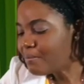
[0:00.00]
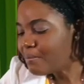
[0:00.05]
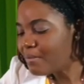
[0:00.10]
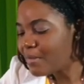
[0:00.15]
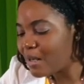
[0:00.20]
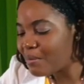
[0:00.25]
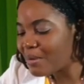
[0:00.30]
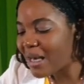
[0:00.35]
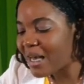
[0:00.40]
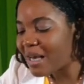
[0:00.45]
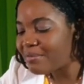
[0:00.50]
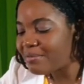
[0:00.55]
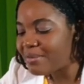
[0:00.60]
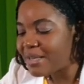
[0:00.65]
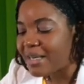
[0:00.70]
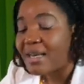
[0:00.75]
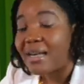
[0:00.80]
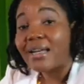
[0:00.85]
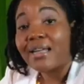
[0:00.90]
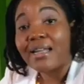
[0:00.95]
we have like
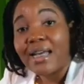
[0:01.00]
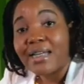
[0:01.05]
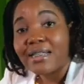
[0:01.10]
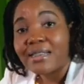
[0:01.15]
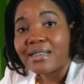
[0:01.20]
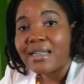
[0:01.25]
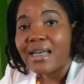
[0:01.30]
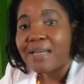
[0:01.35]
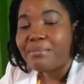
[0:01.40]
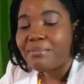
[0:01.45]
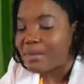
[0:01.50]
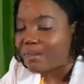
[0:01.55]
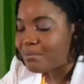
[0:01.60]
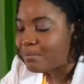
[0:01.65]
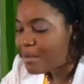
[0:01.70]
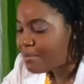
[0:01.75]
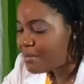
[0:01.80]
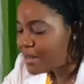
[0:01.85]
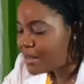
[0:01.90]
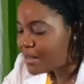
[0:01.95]
a glass type
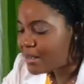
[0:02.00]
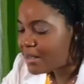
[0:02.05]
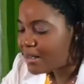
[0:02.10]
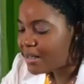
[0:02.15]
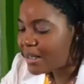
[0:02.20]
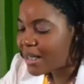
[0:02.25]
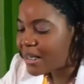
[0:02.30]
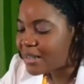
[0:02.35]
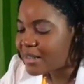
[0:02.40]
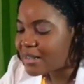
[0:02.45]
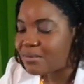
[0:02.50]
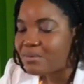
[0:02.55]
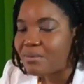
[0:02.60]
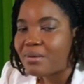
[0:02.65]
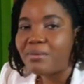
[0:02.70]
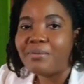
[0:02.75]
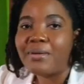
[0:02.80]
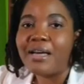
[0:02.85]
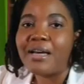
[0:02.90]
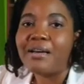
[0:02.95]
thermometer, like this
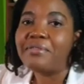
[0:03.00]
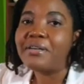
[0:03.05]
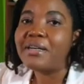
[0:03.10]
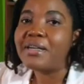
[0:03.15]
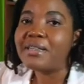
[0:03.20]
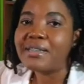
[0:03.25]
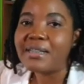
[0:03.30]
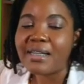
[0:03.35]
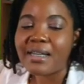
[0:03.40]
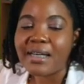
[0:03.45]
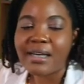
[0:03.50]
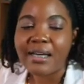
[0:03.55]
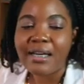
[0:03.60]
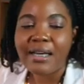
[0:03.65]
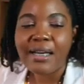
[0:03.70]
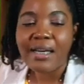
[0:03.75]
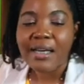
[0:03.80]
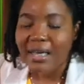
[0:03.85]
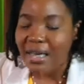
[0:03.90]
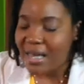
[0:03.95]
one we have here today.
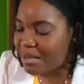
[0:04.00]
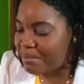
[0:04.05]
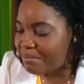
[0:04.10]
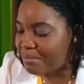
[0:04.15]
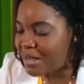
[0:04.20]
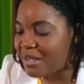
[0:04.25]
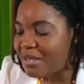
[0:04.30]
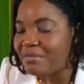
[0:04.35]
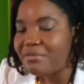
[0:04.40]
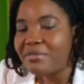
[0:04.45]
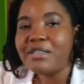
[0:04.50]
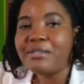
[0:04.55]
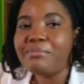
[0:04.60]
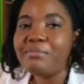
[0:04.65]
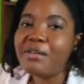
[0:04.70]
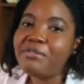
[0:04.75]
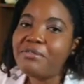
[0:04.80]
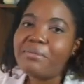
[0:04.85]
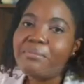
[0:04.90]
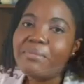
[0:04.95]
And many of us may
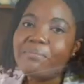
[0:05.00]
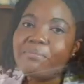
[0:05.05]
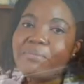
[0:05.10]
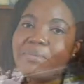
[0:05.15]
remember